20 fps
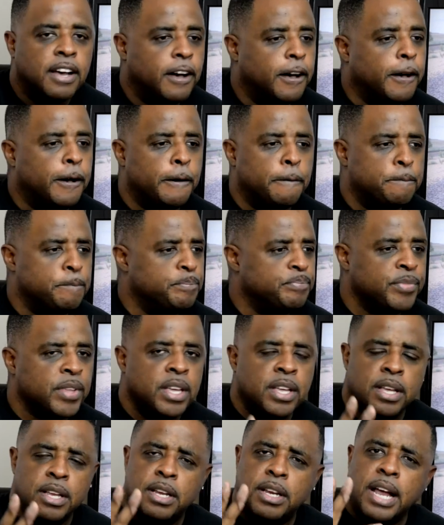Um,
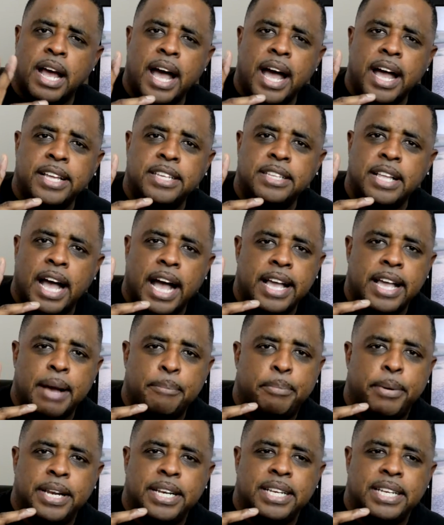I, I,
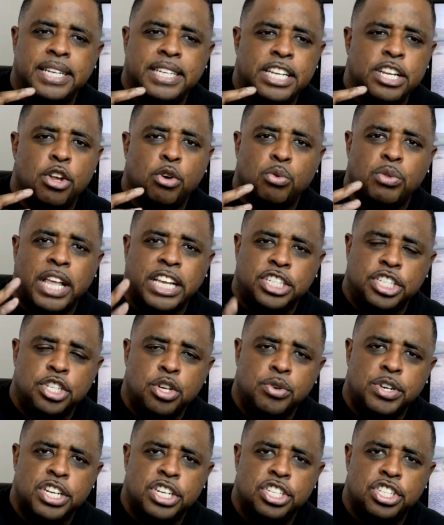but, you know, like
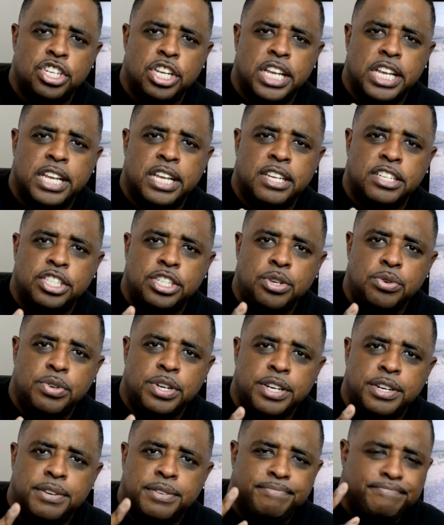shooting,
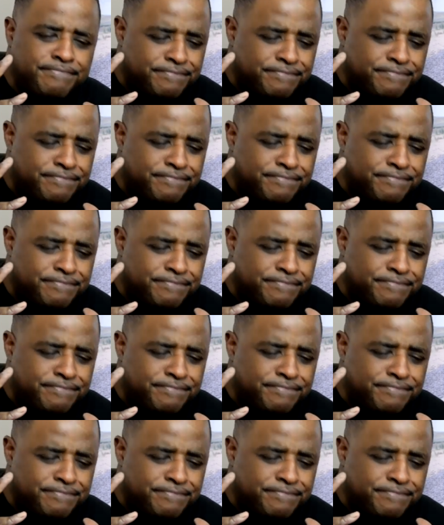shooting